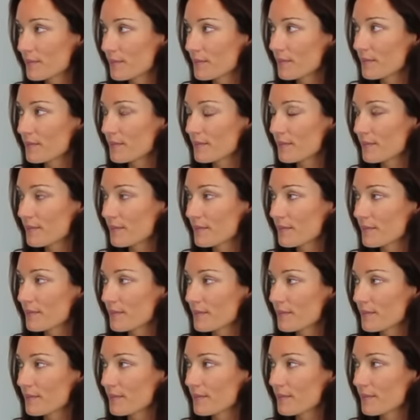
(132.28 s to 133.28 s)

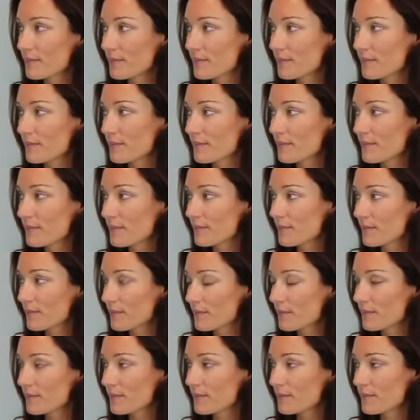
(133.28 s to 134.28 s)

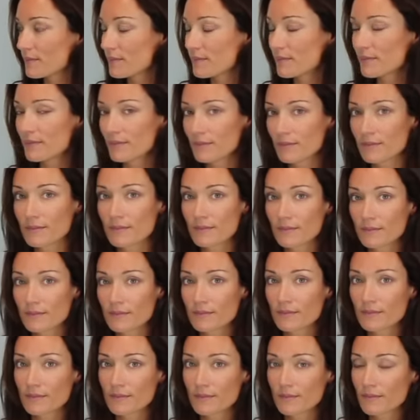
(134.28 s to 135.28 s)

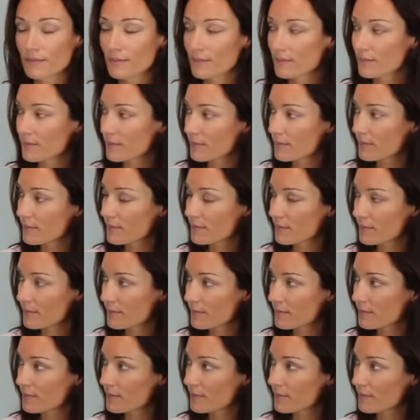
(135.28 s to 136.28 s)

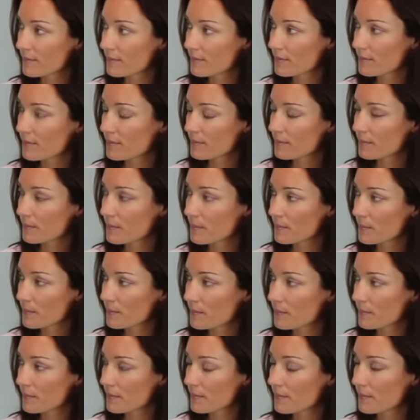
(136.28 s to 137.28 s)

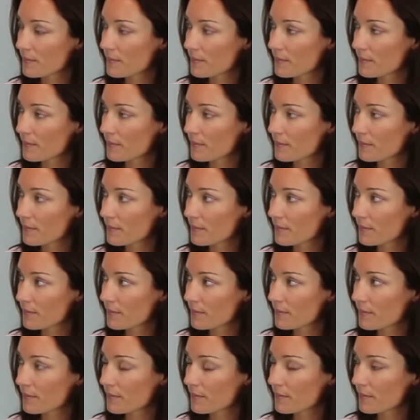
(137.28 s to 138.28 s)

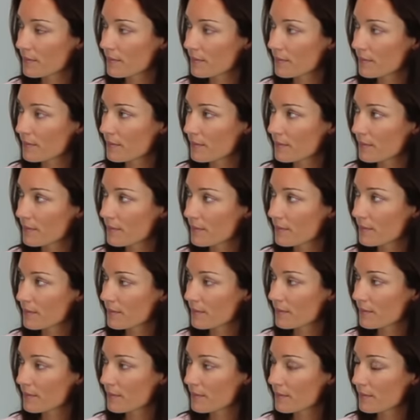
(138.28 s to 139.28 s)

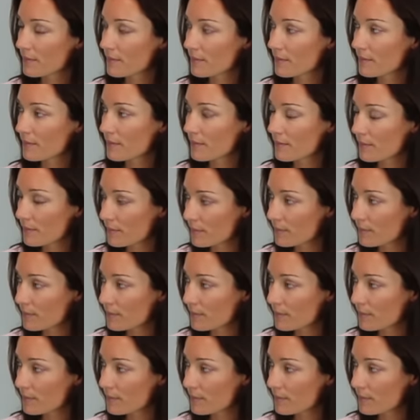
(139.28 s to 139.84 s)
(not speaking)